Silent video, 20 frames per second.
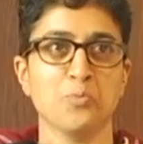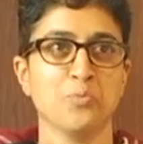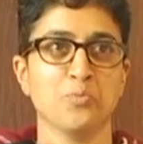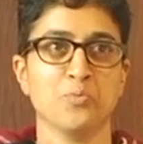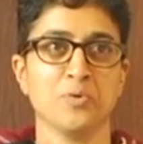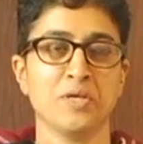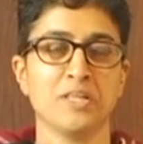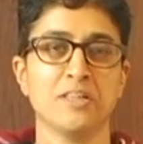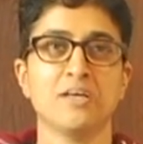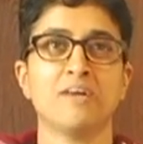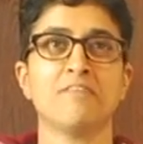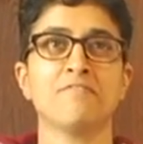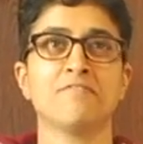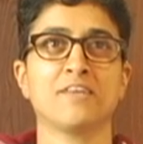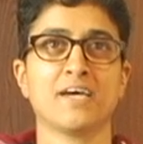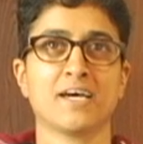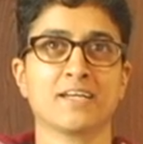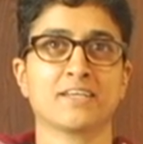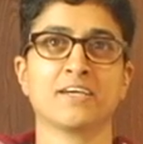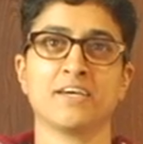We love
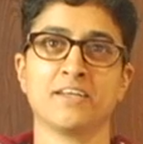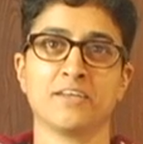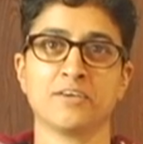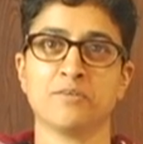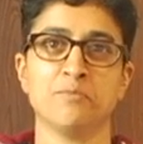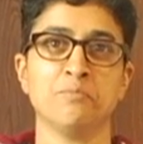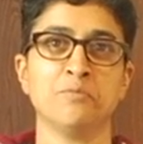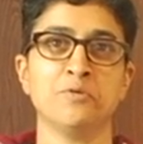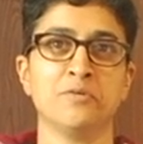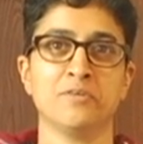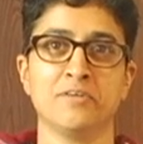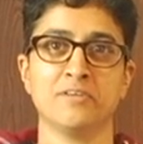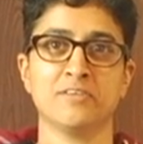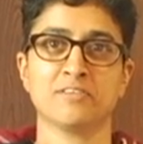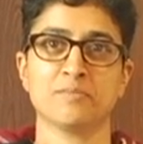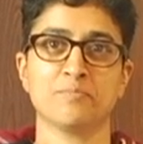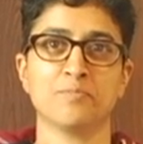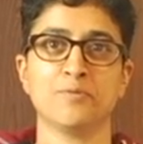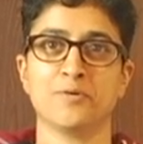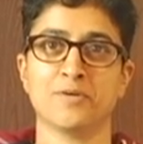that kind of community
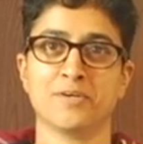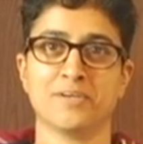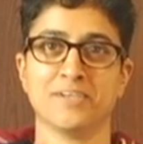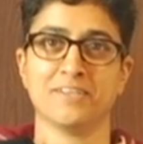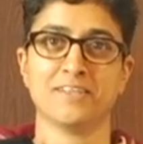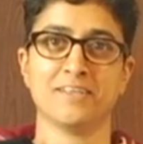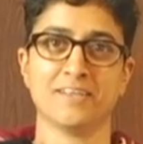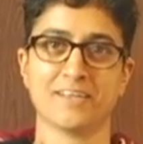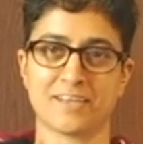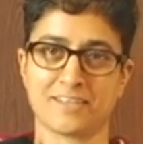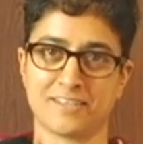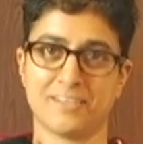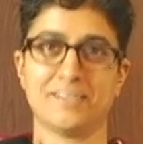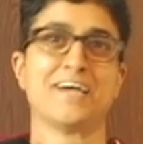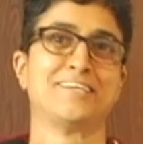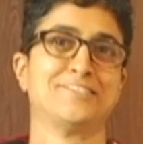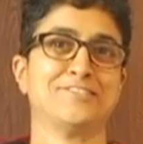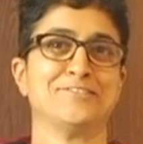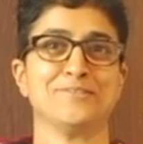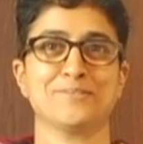support and then
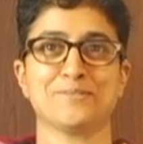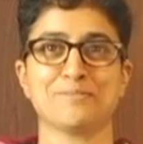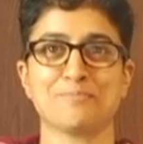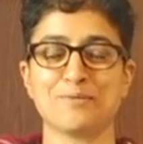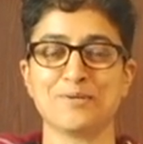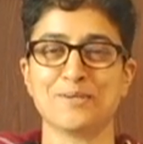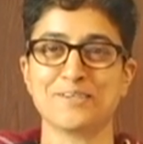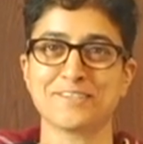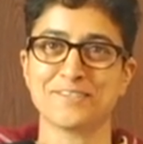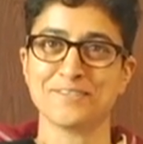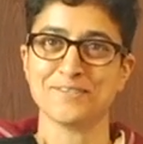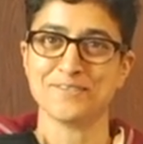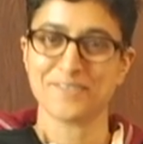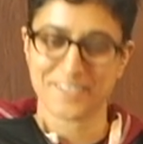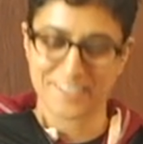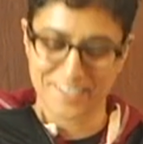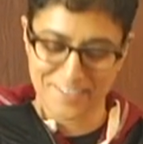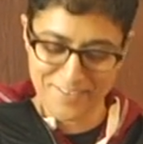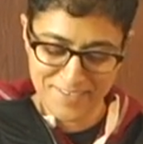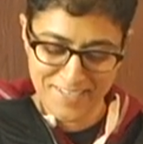national support too.
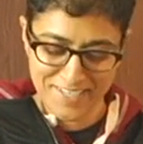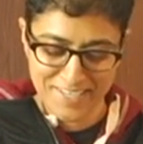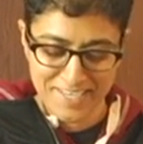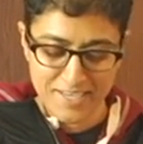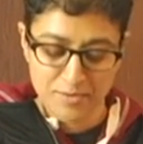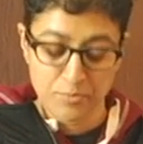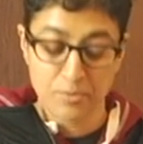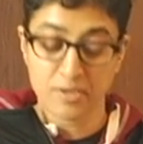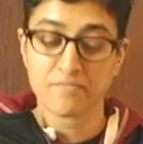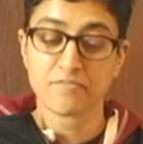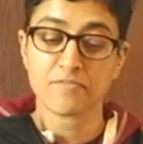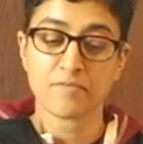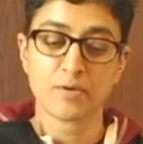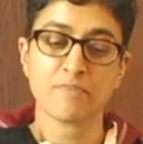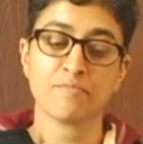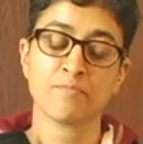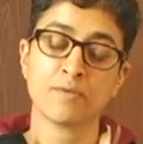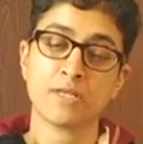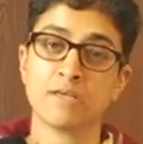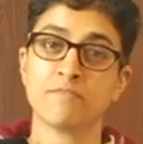You know, we
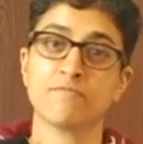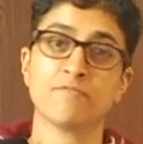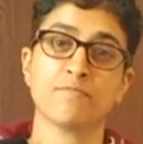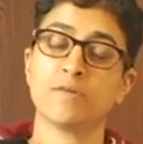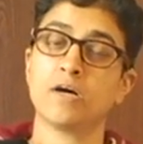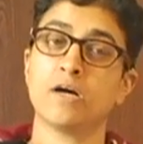have many